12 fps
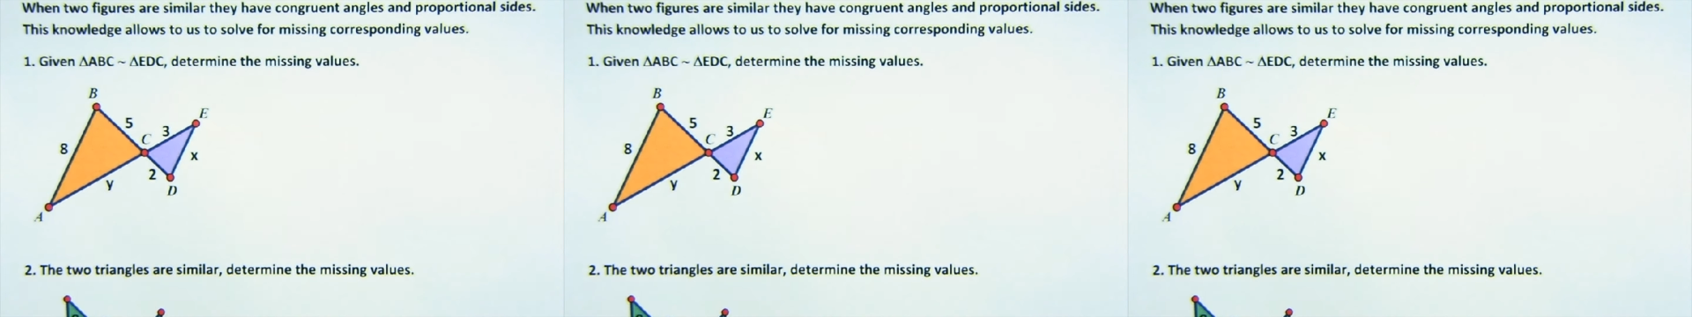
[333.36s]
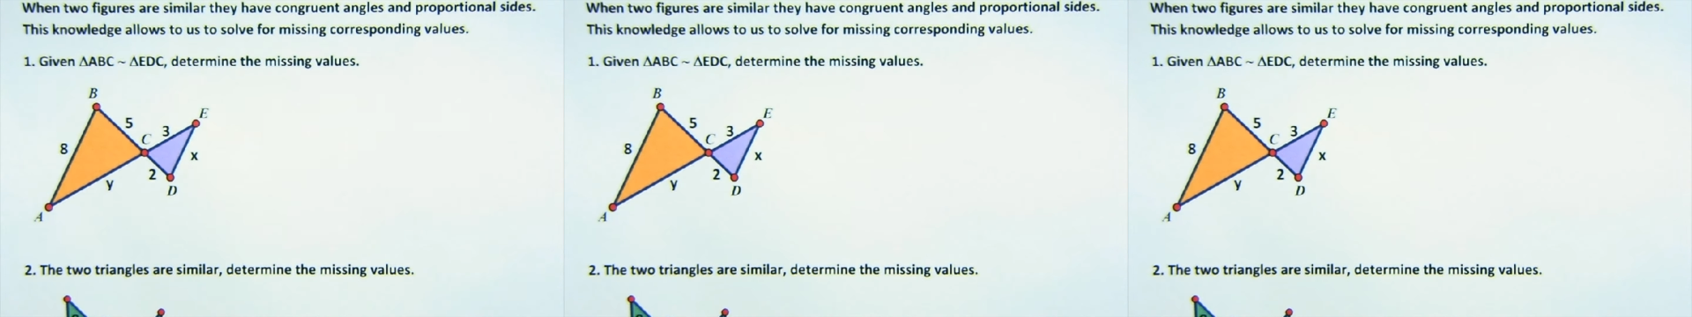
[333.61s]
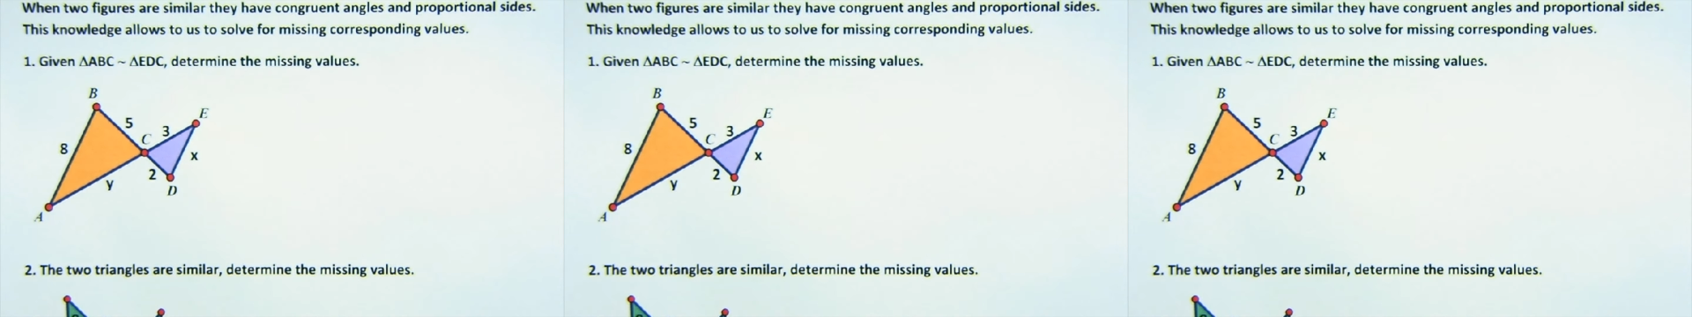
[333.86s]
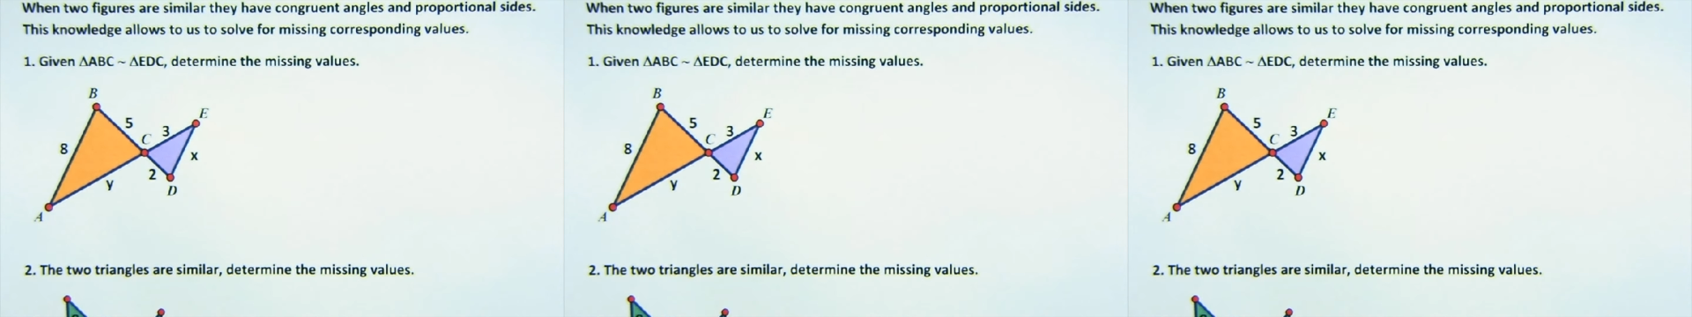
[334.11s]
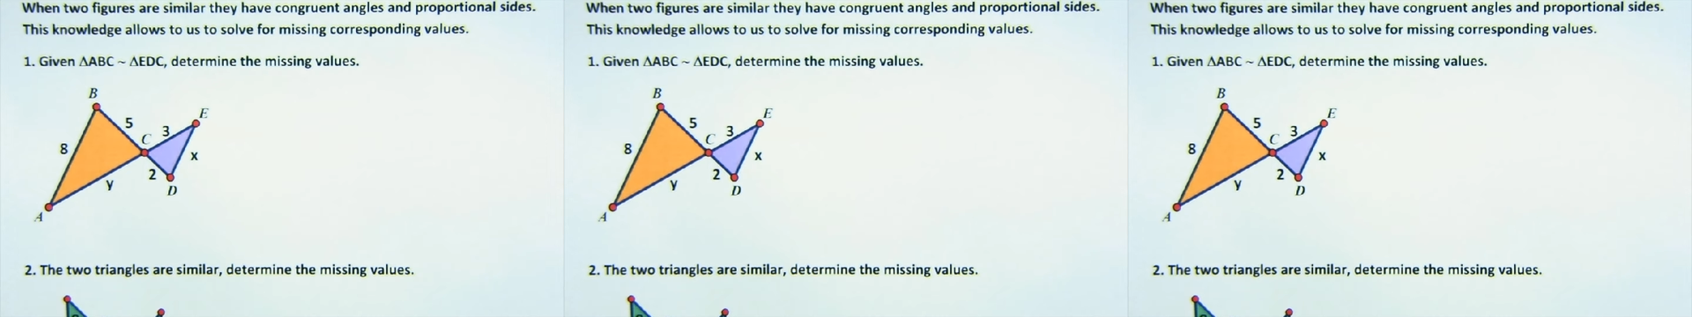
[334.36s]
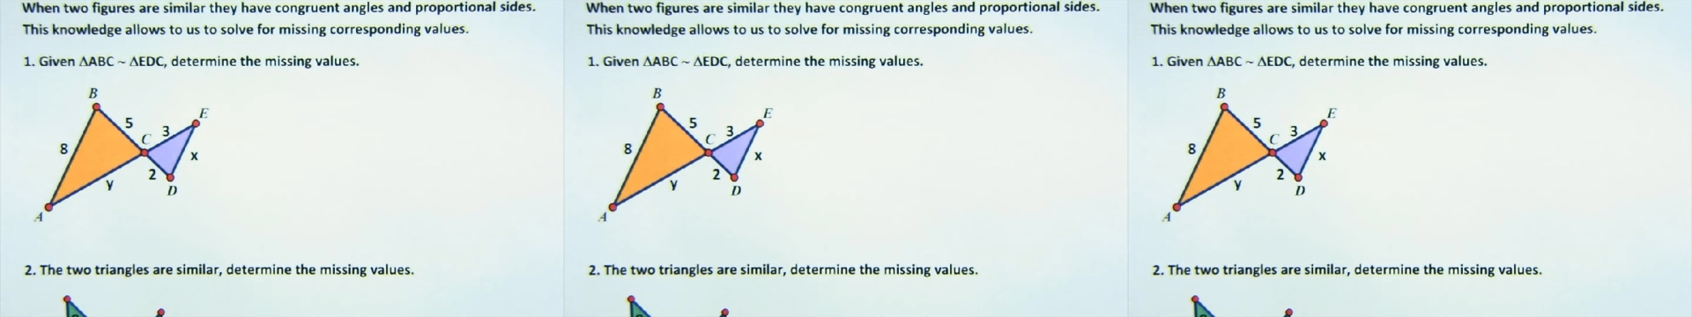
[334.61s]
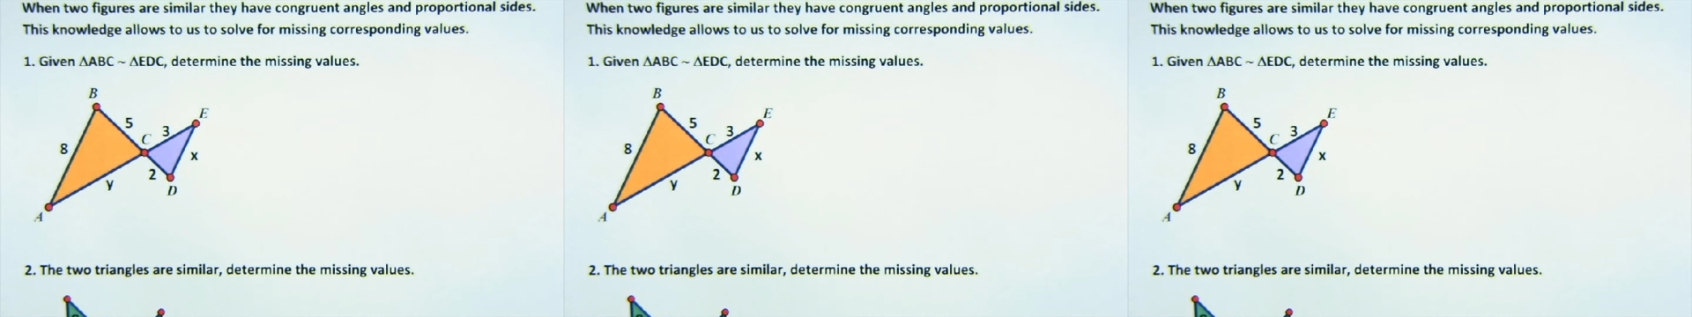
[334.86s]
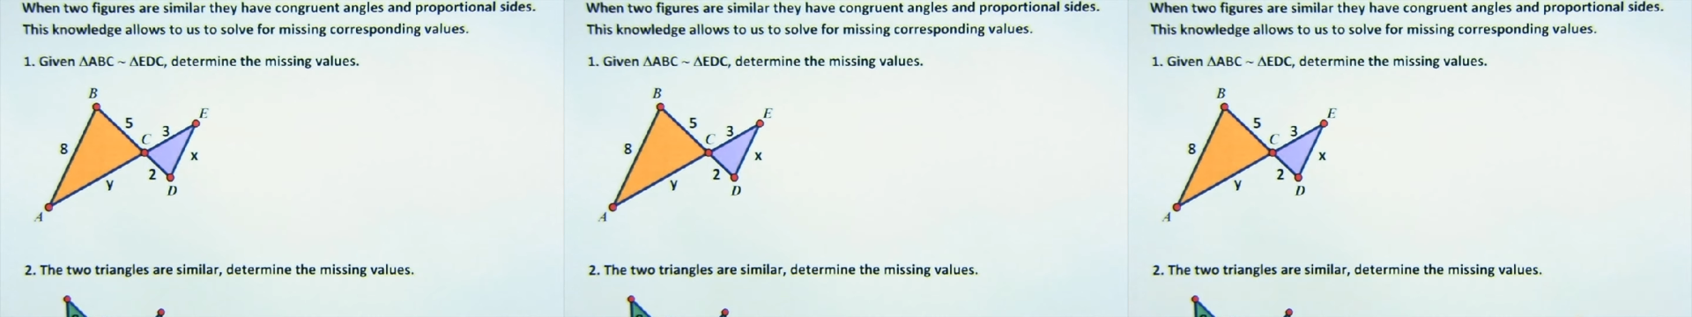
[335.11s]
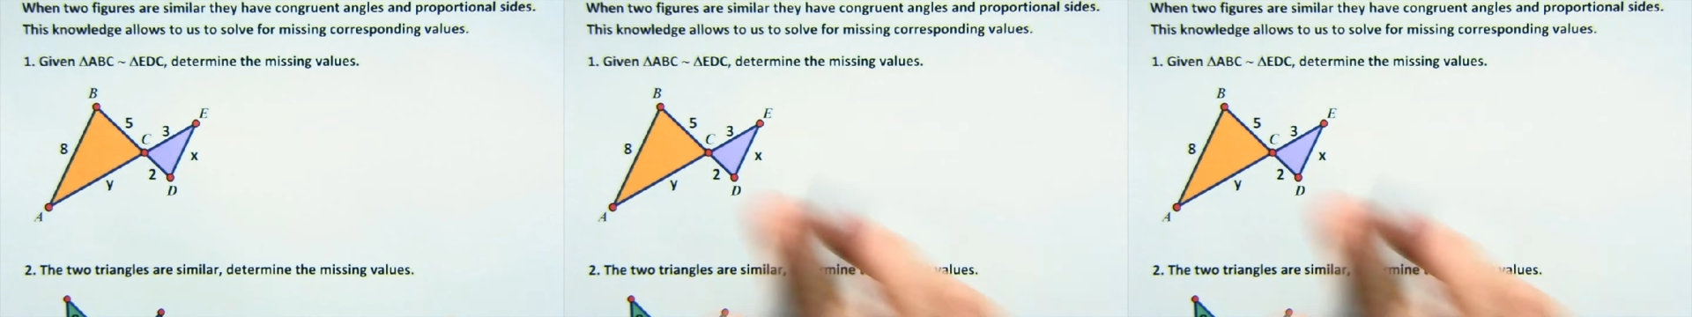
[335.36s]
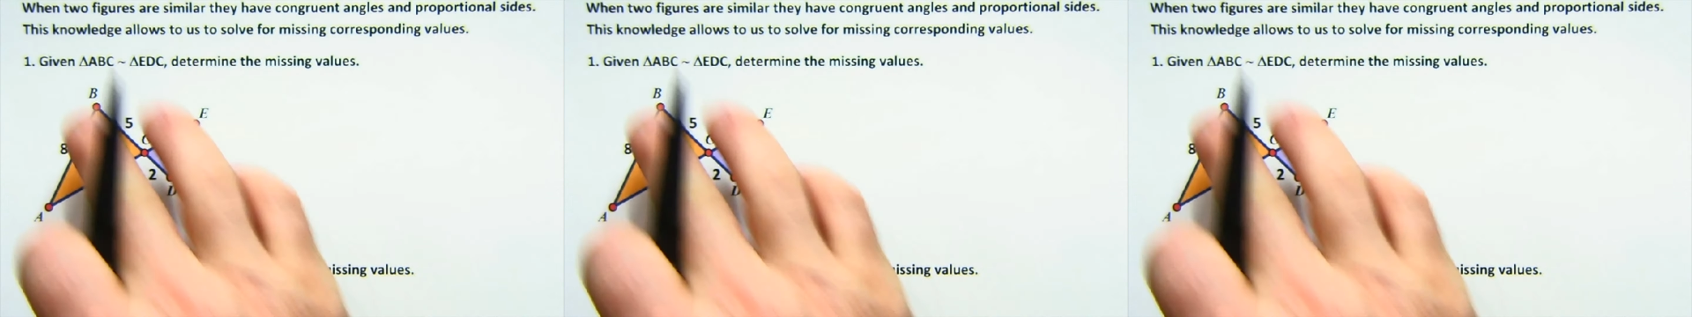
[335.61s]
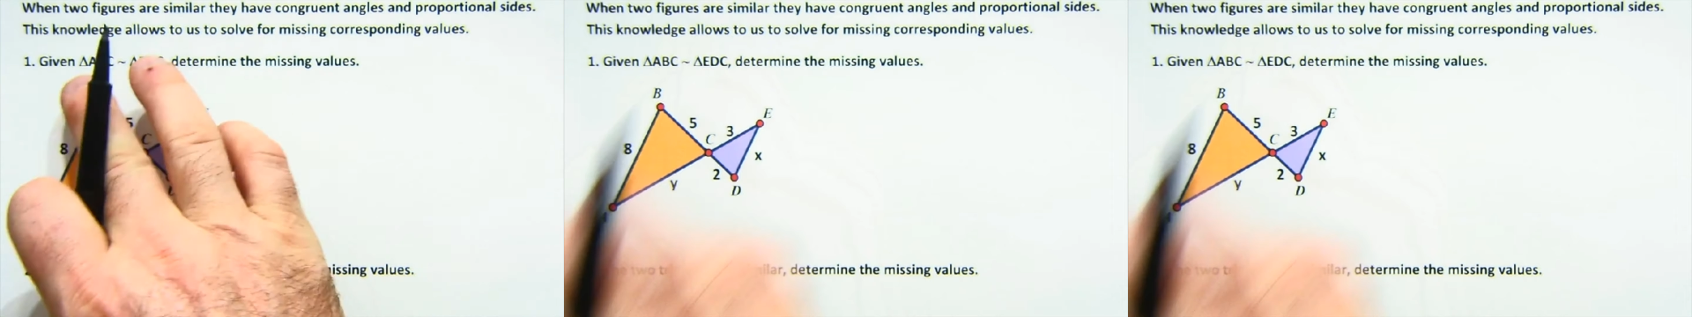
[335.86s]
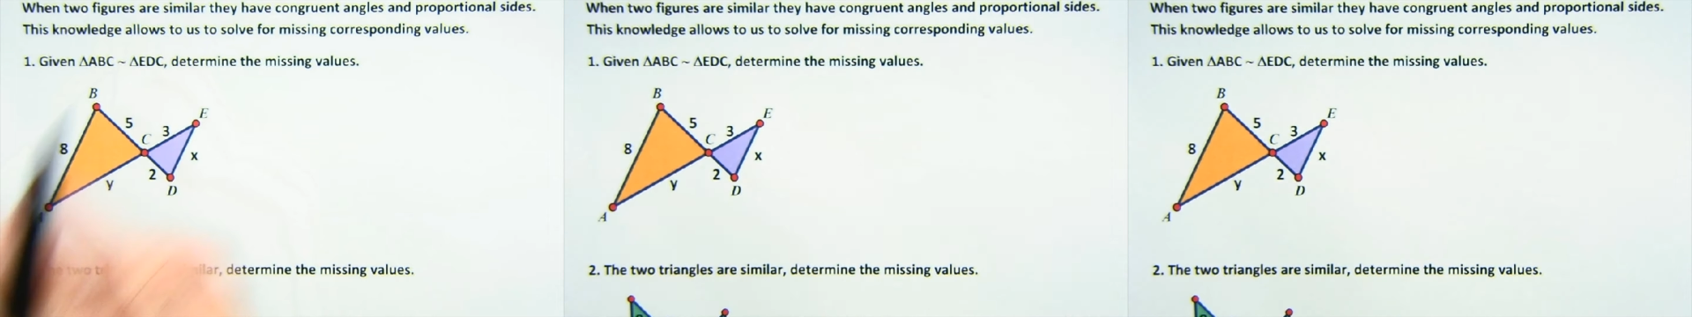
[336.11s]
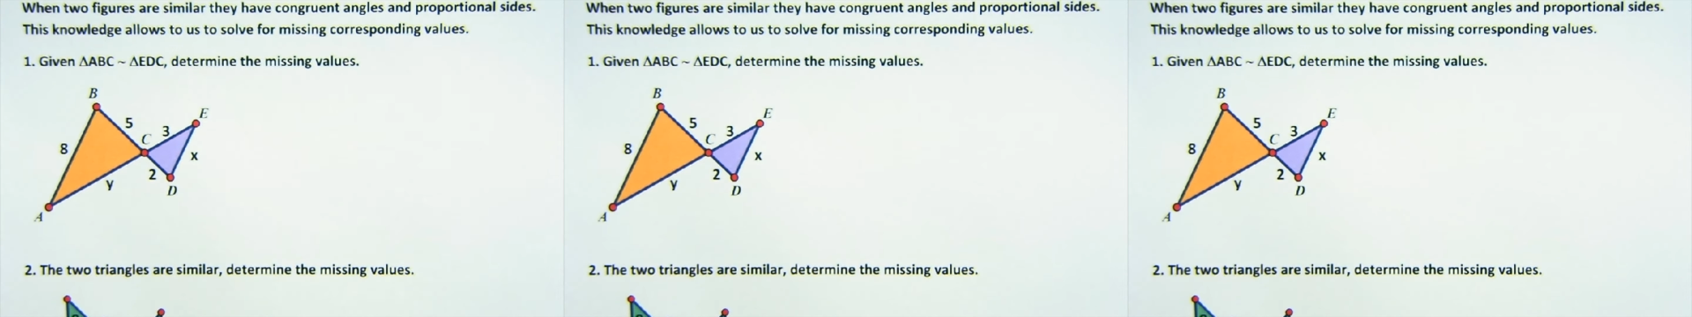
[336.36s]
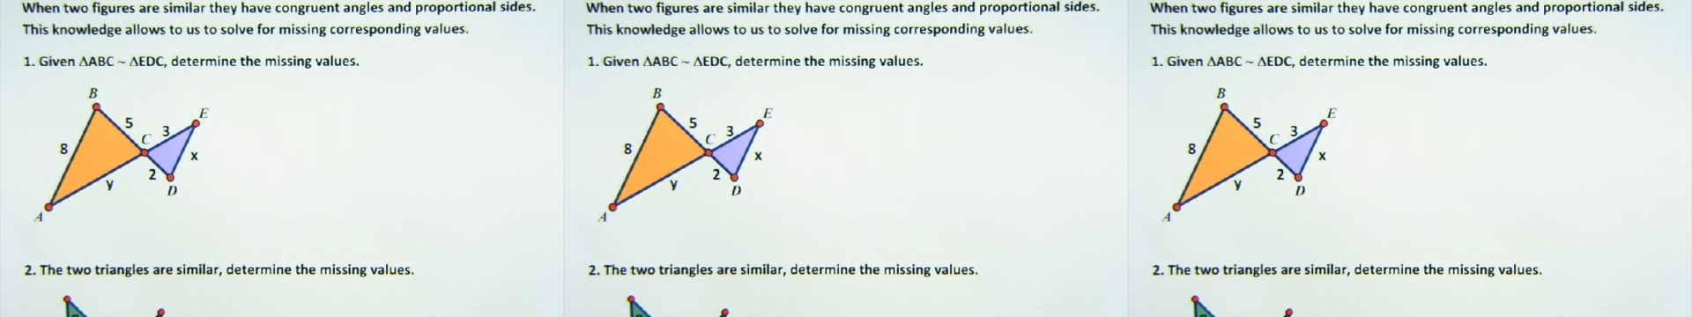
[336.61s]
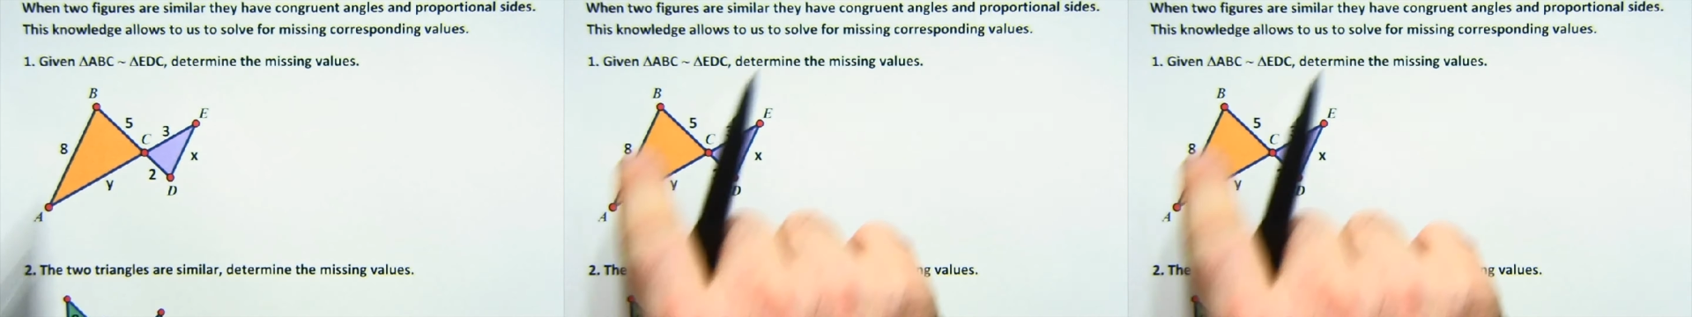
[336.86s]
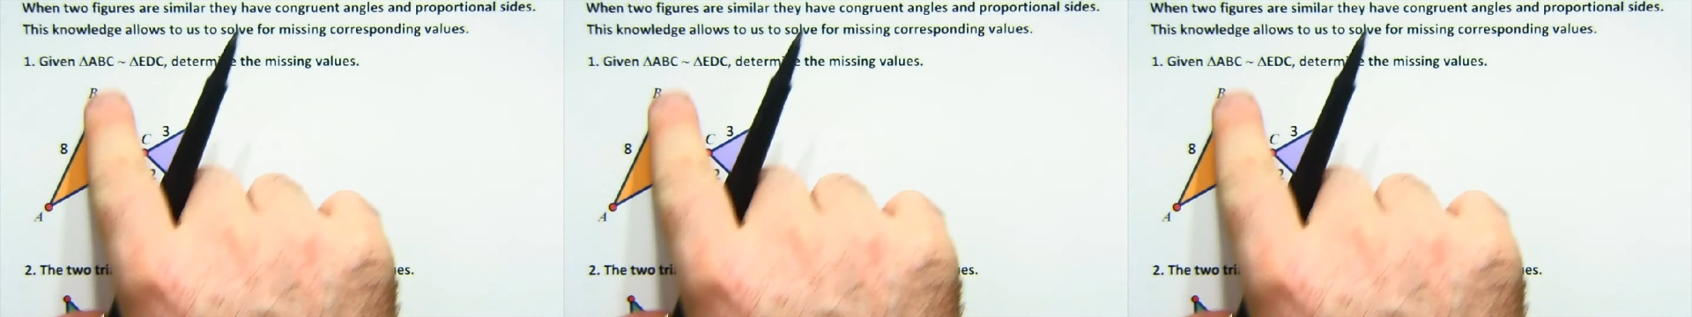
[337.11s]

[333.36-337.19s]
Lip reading: [unreadable: no face in view]